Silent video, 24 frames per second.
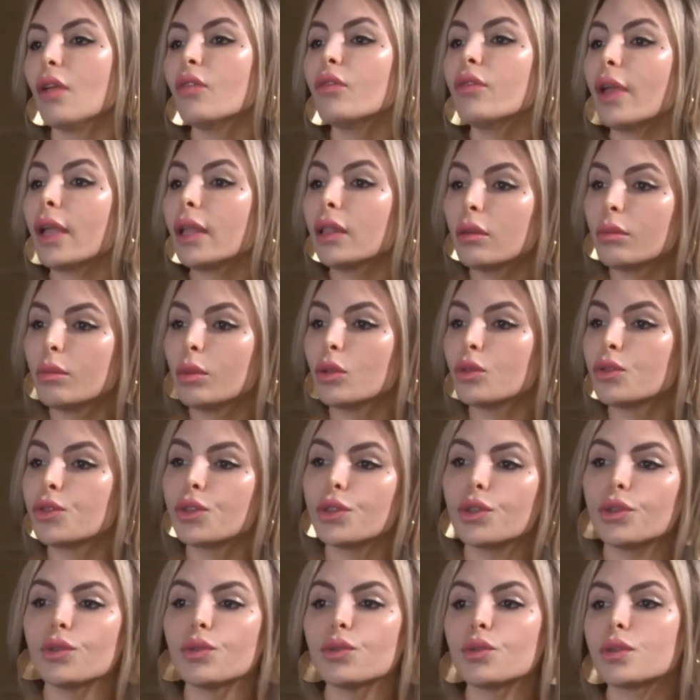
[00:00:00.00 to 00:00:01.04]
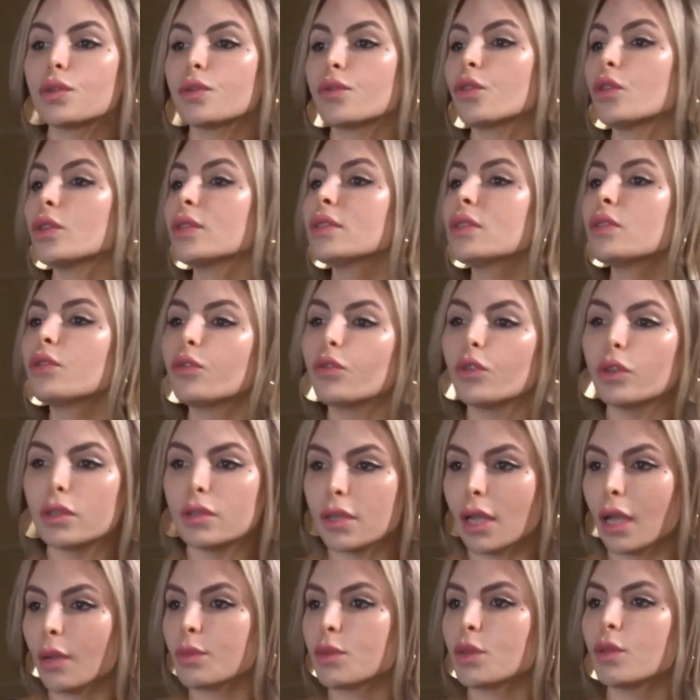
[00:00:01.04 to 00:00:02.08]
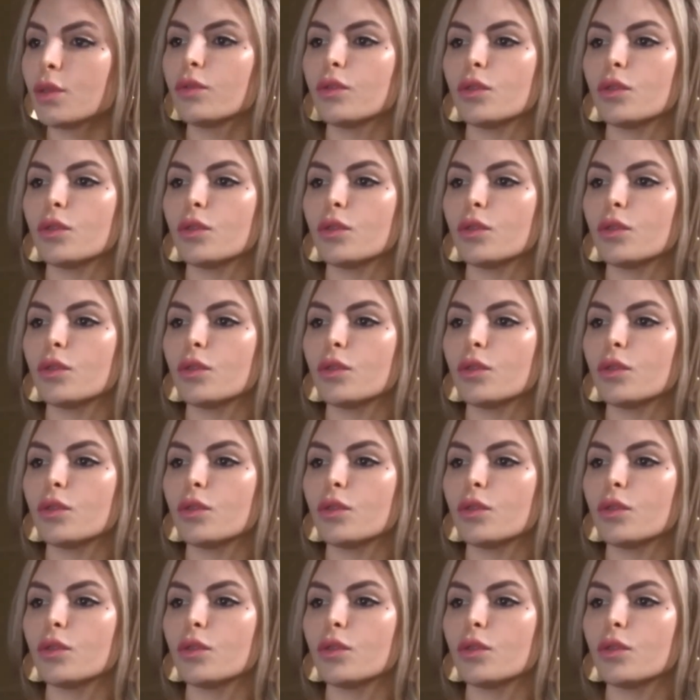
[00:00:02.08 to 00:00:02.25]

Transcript: available to use for different types